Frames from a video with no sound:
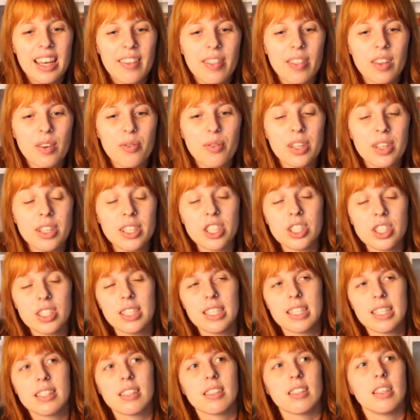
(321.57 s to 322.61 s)
The finish
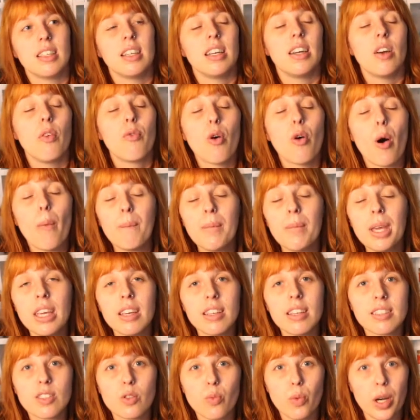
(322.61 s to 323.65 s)
is, for me,
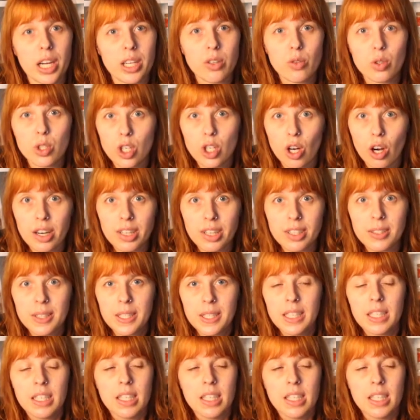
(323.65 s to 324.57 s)
it's way too short.